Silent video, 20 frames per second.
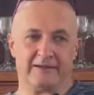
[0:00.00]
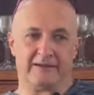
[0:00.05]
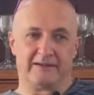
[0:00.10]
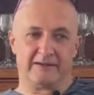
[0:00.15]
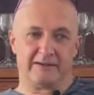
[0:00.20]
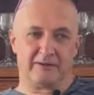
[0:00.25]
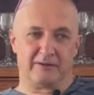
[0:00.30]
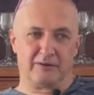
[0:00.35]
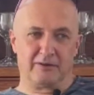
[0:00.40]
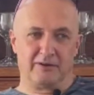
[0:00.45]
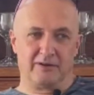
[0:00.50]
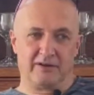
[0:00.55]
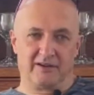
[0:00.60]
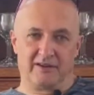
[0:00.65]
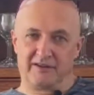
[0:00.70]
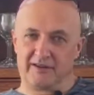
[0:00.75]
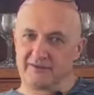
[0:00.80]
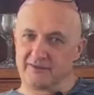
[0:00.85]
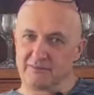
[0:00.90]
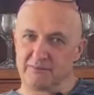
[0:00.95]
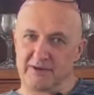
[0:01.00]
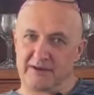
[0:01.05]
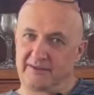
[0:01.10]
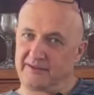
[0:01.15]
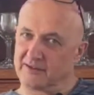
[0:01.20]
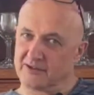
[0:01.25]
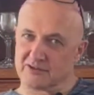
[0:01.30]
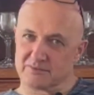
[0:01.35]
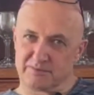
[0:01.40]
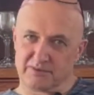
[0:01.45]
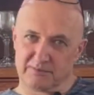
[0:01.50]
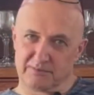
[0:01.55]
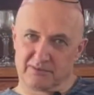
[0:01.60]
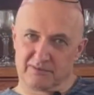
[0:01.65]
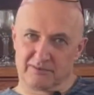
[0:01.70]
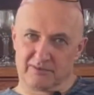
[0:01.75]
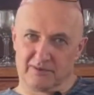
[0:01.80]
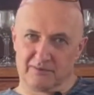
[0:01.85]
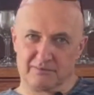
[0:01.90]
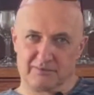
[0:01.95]
Only I never met such
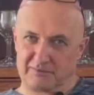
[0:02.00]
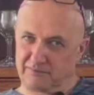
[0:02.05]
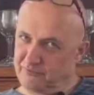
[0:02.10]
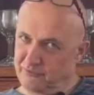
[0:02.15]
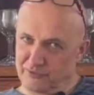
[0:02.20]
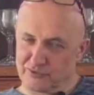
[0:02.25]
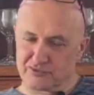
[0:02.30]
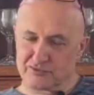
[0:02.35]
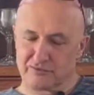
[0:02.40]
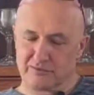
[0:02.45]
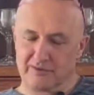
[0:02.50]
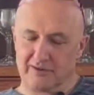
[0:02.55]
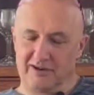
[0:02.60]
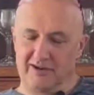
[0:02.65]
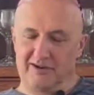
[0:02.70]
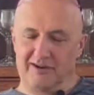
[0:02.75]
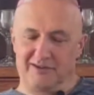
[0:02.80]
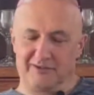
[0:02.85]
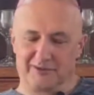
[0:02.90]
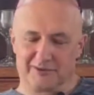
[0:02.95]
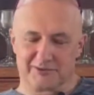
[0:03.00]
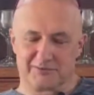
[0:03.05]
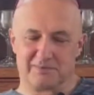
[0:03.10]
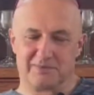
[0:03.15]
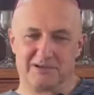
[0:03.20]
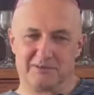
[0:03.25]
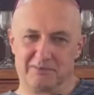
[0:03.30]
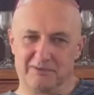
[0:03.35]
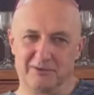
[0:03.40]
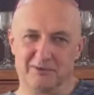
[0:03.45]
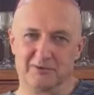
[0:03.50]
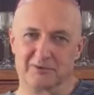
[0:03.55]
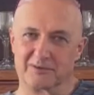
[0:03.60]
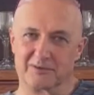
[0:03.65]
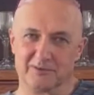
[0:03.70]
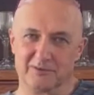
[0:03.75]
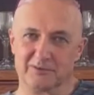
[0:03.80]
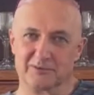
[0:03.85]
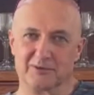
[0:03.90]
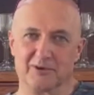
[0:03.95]
people, but for sure there are such people
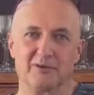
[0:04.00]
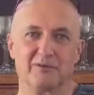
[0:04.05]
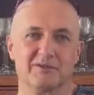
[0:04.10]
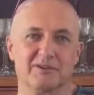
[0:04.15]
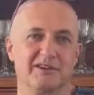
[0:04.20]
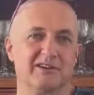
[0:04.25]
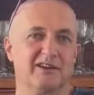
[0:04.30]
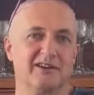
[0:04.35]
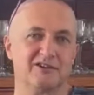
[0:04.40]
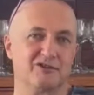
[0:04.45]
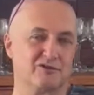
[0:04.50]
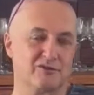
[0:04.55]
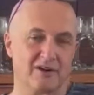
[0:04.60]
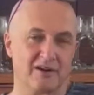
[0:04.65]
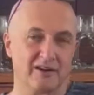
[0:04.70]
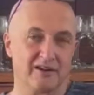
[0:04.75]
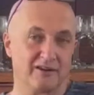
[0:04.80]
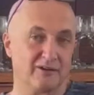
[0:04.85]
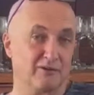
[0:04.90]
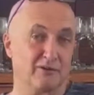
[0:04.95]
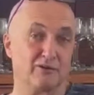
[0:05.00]
who don't need any training,